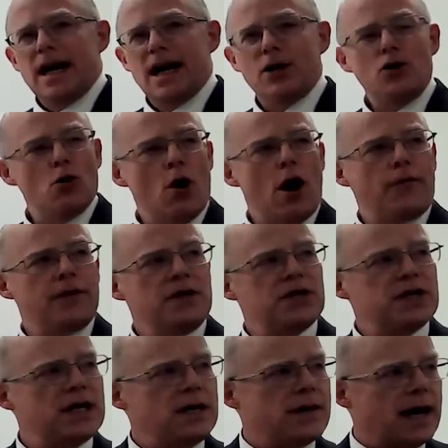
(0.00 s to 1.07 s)
And you often
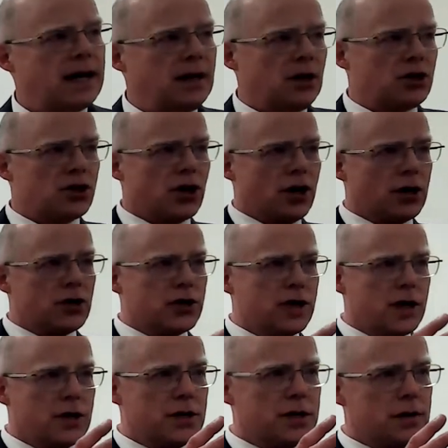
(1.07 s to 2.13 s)
see that in a church.
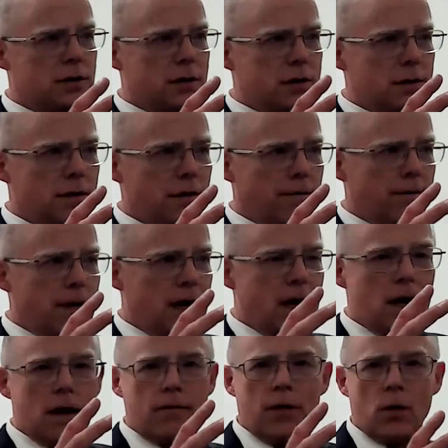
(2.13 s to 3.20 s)
There's
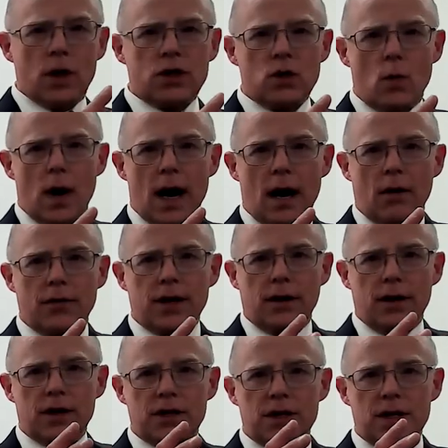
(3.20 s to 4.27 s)
every once in a while,
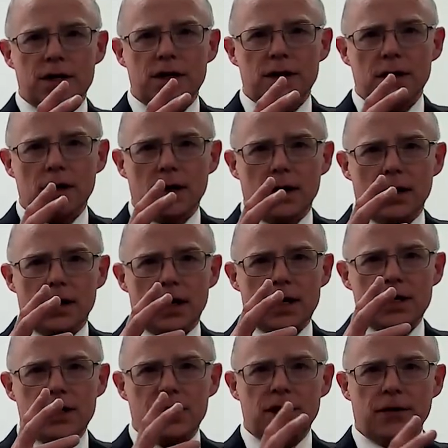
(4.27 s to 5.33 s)
there is this a
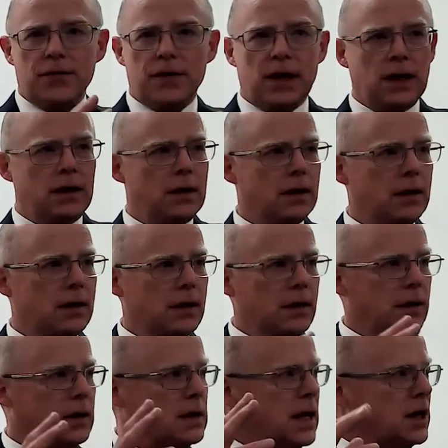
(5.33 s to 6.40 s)
sifting
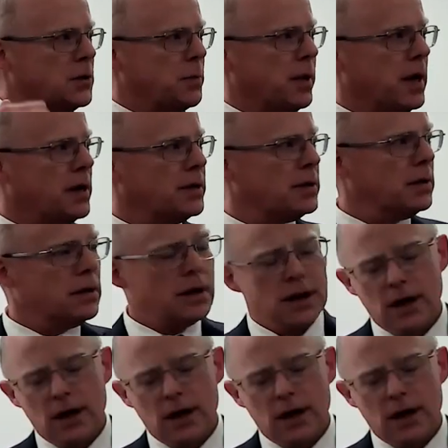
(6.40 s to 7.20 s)
that takes place.